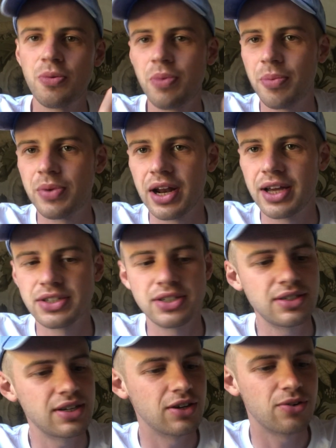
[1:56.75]

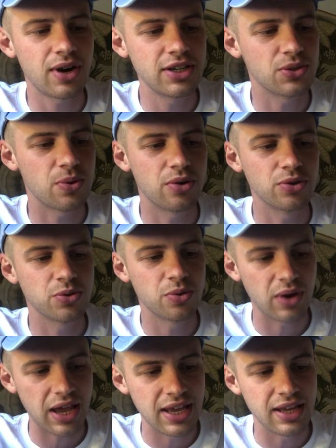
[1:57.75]
population, and grey squirrels
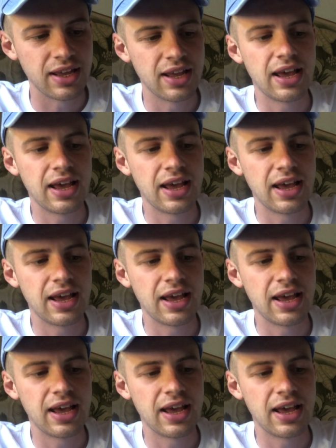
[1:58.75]
will eat